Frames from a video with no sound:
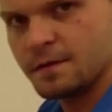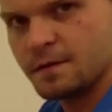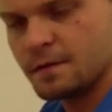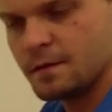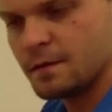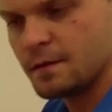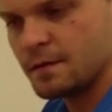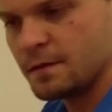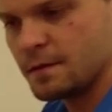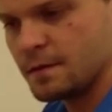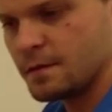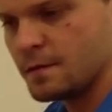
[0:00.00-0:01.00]

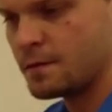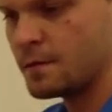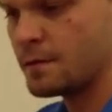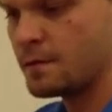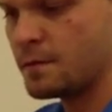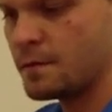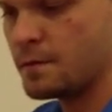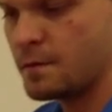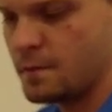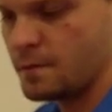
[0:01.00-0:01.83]
(no one is talking)